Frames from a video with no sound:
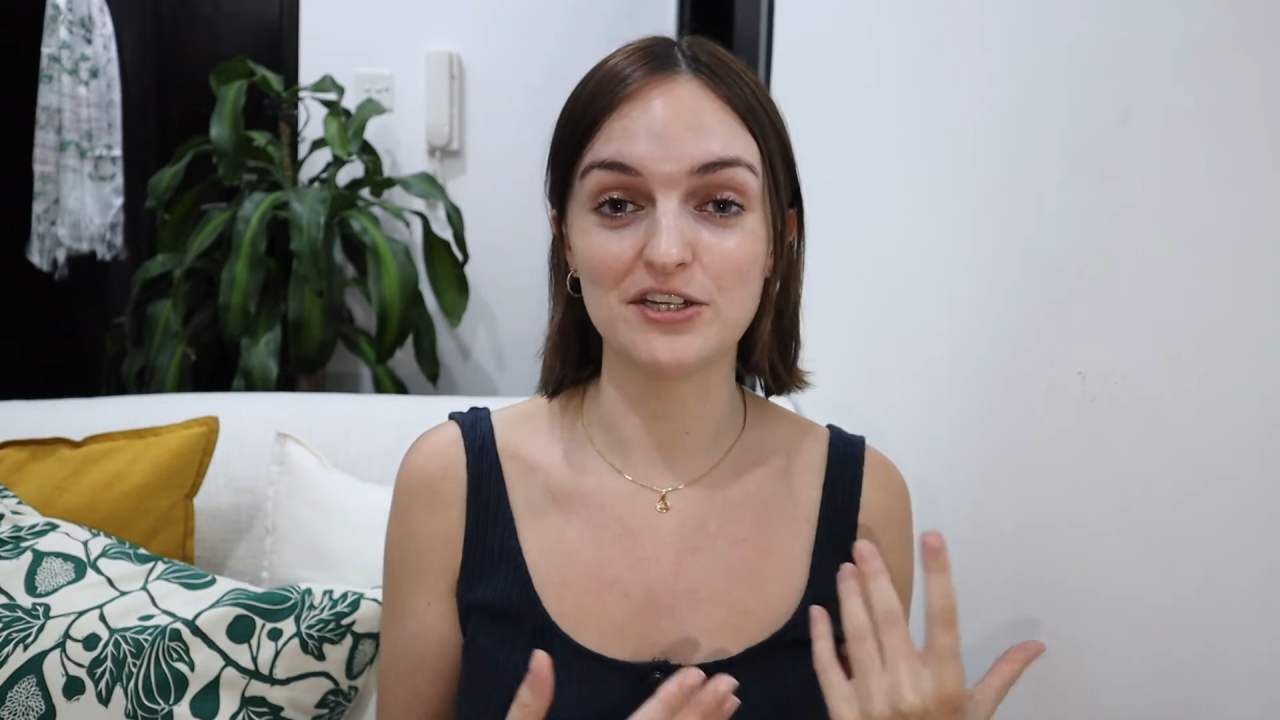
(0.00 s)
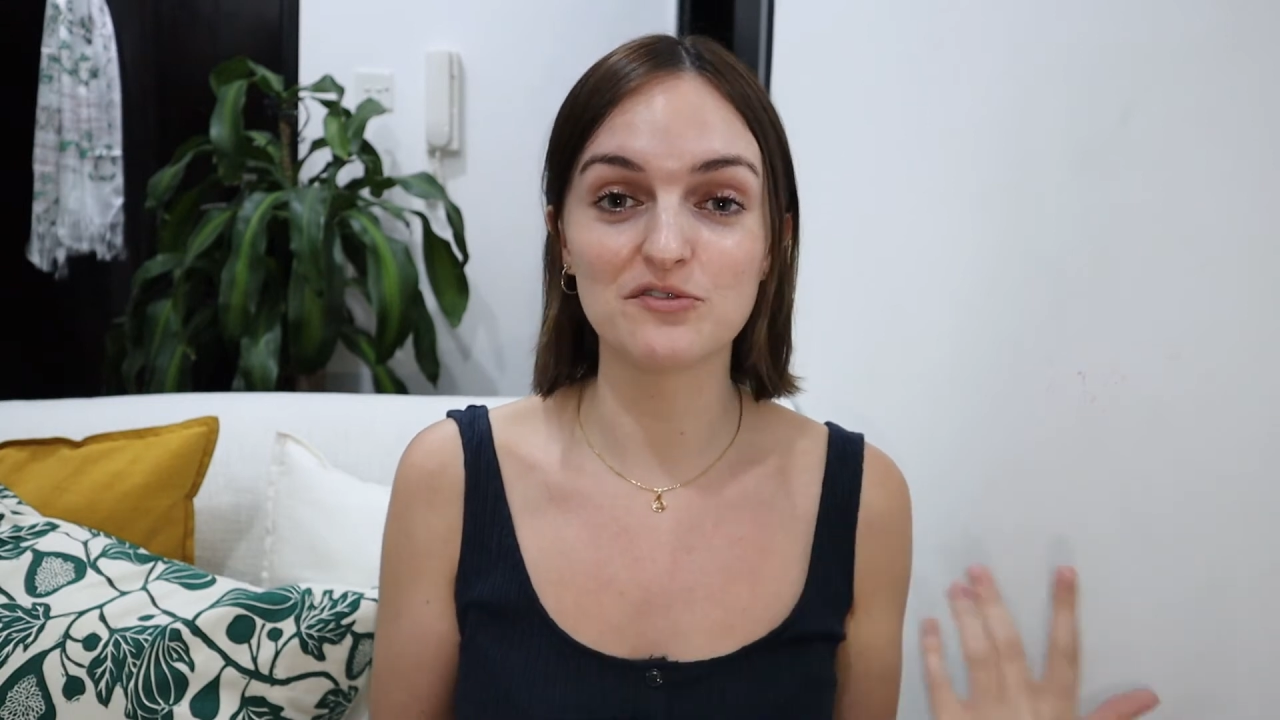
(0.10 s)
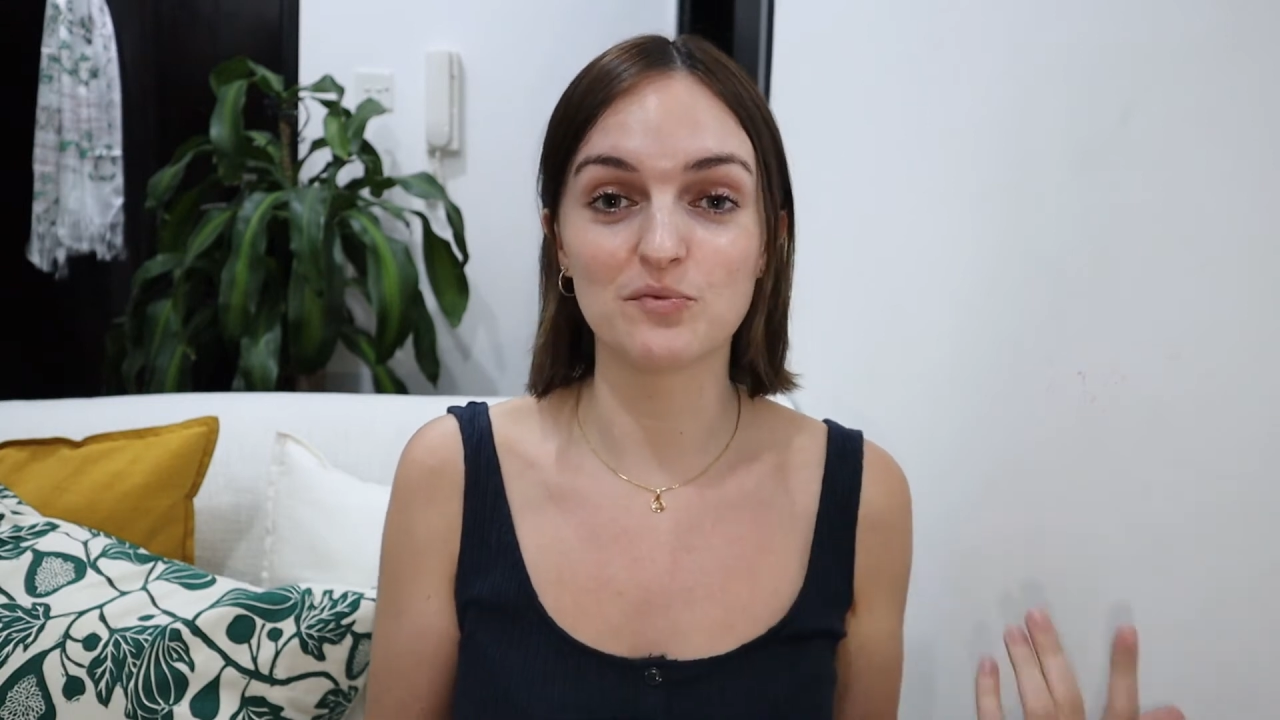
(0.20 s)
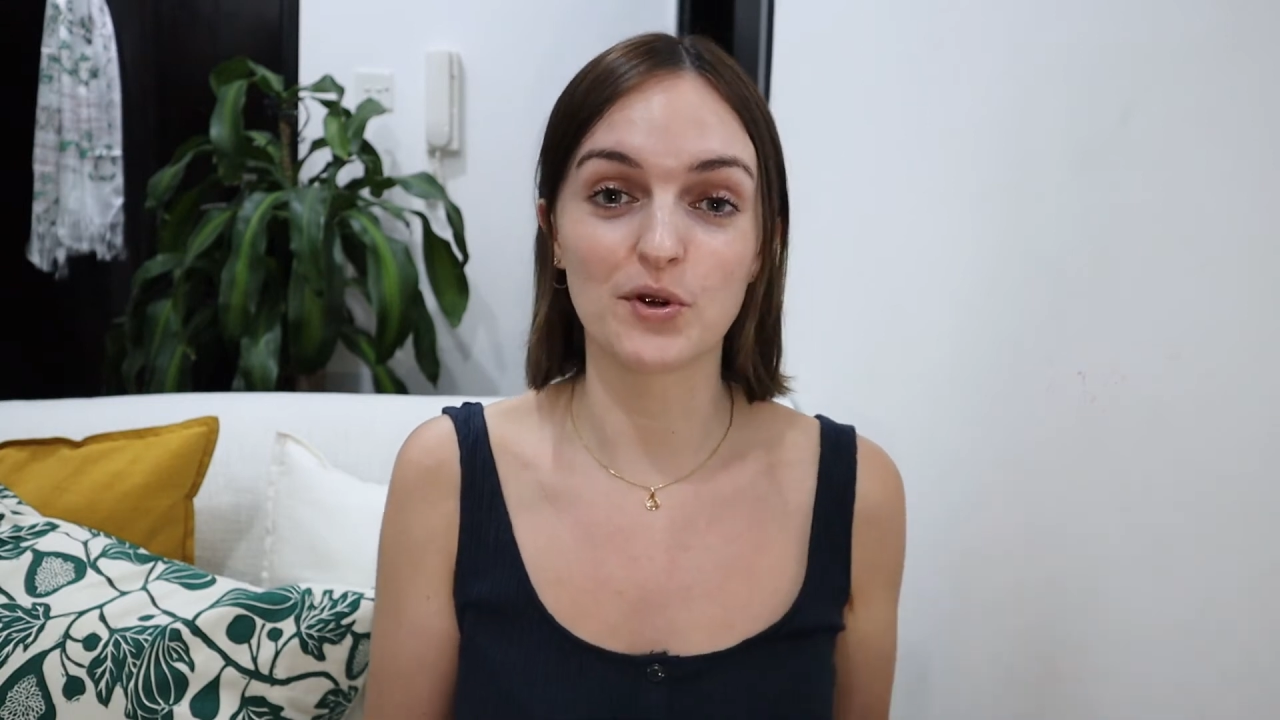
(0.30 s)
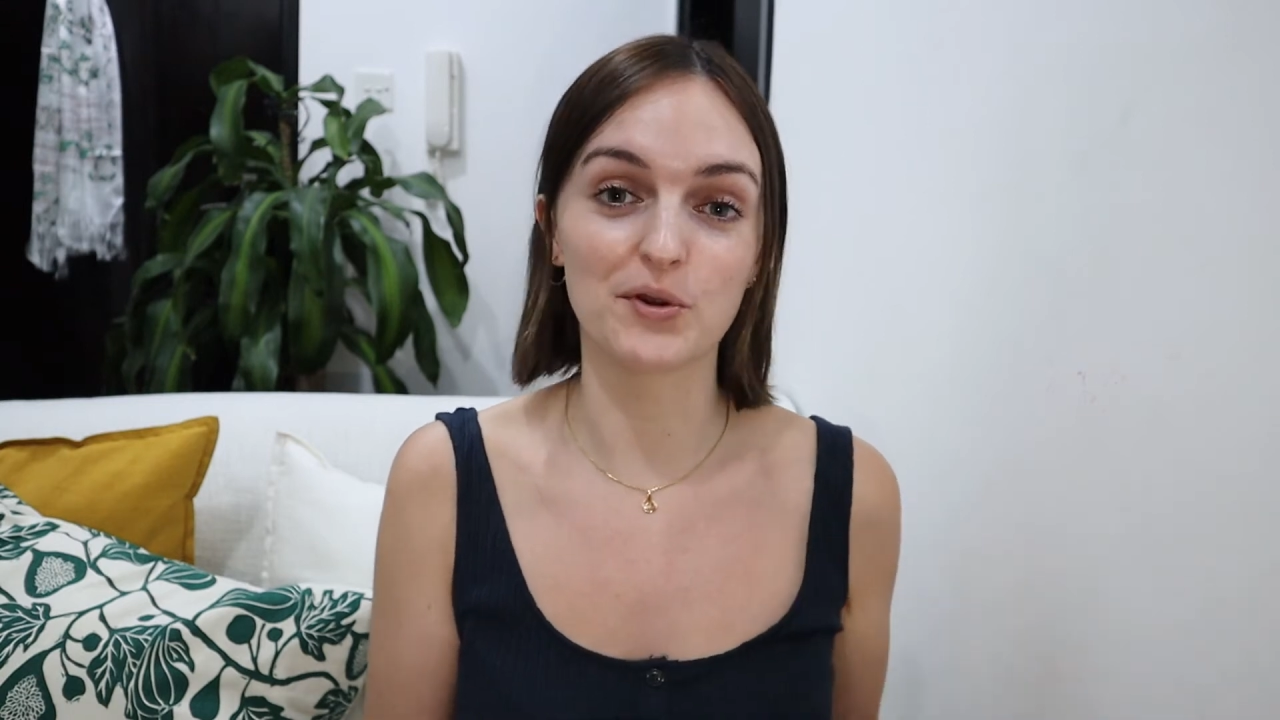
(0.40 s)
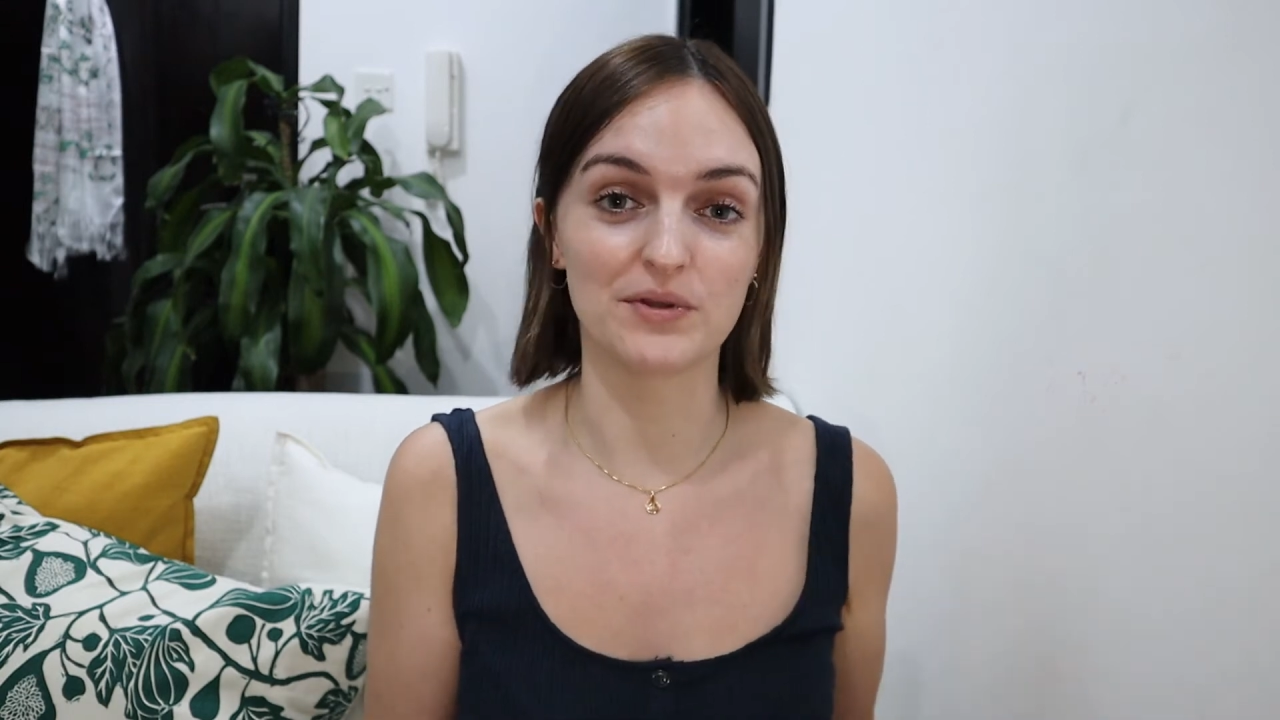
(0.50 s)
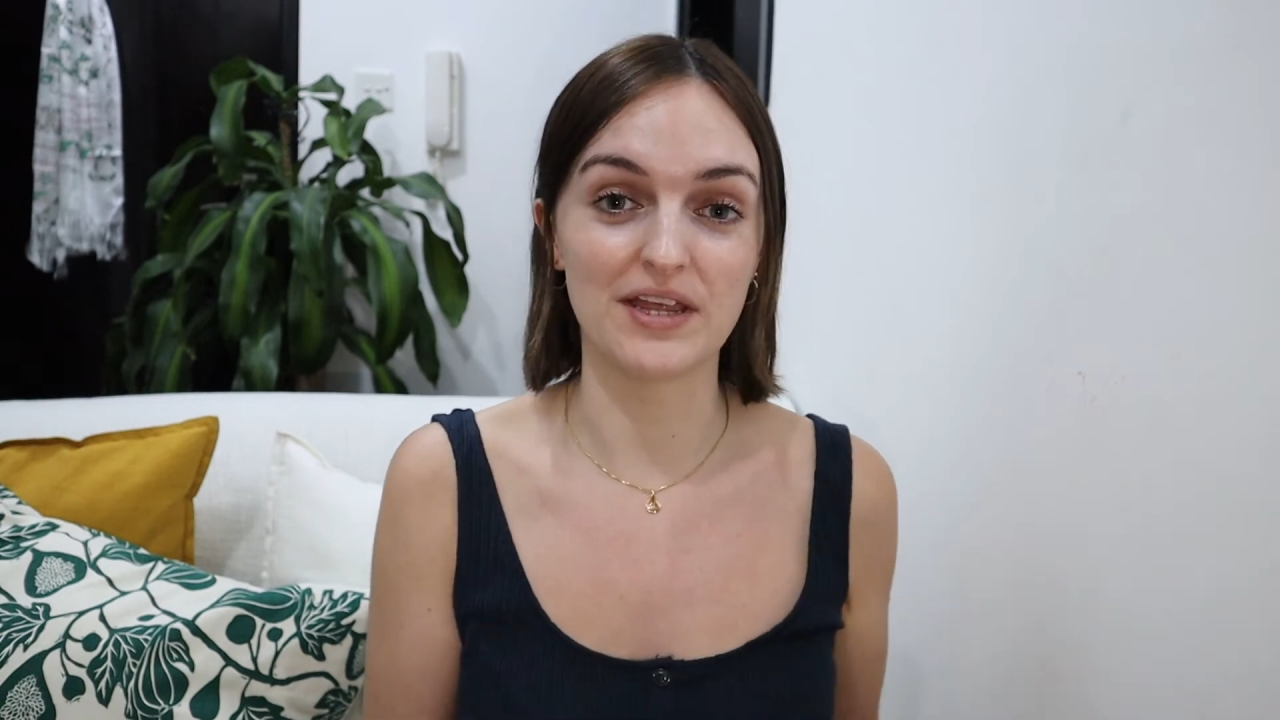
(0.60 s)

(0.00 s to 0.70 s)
you've worked with